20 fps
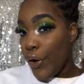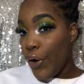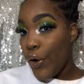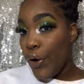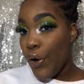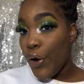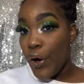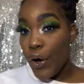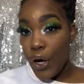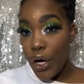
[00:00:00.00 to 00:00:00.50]

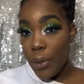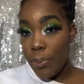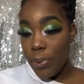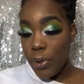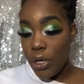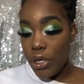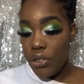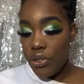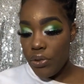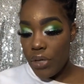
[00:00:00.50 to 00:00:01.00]
her bra
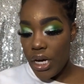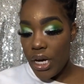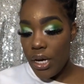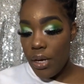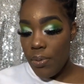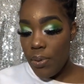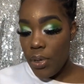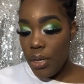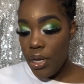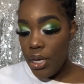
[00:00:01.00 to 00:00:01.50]
strap,
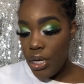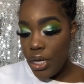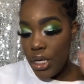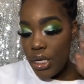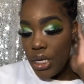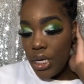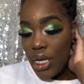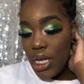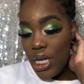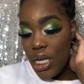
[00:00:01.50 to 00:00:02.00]

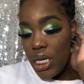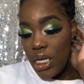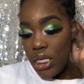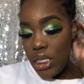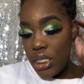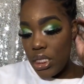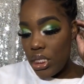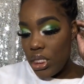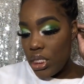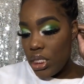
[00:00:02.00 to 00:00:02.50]

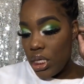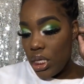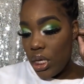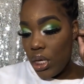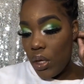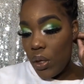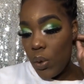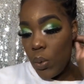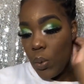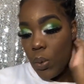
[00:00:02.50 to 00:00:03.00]

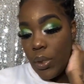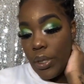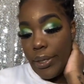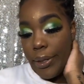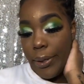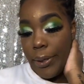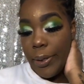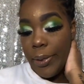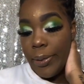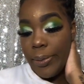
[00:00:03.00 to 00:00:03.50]
so
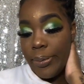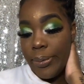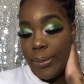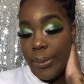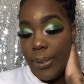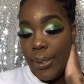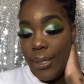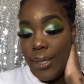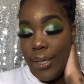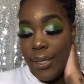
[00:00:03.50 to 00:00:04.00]

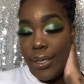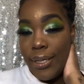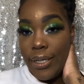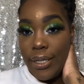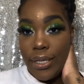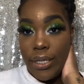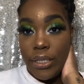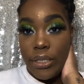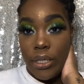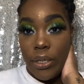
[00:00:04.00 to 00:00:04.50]
I
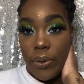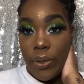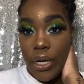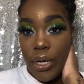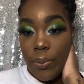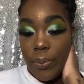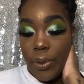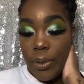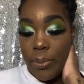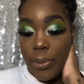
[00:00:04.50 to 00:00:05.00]
guess I don't gotta
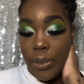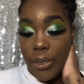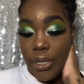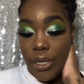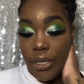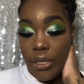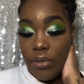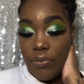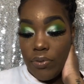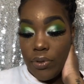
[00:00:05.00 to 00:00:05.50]
worry about that
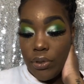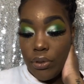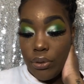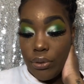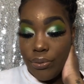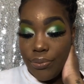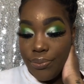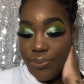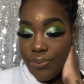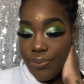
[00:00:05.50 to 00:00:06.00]
either.
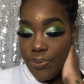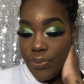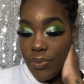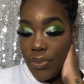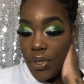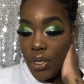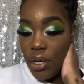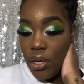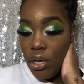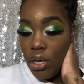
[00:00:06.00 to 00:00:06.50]

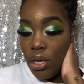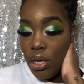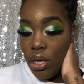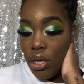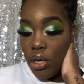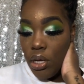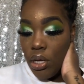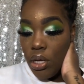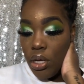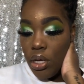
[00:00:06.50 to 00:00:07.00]

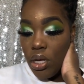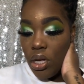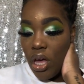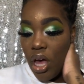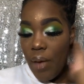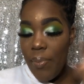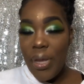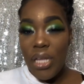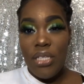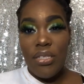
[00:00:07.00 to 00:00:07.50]

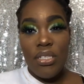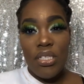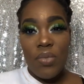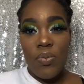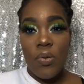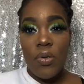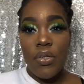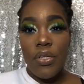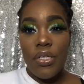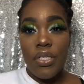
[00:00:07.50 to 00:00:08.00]
I'm about to just put
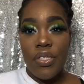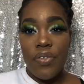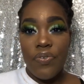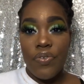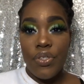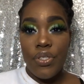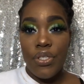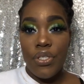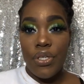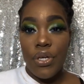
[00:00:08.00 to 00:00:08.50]
on a different
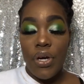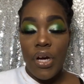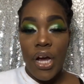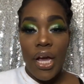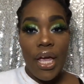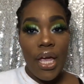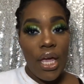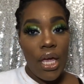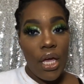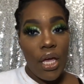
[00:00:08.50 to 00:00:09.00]
shirt
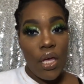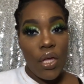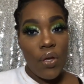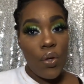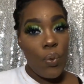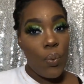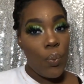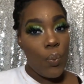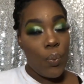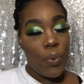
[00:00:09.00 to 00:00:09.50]

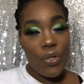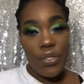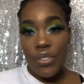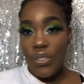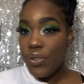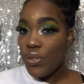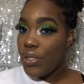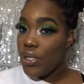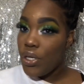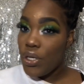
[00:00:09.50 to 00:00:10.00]
and we're just
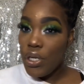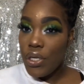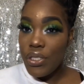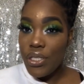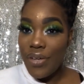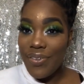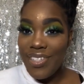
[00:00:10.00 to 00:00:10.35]
gonna close off this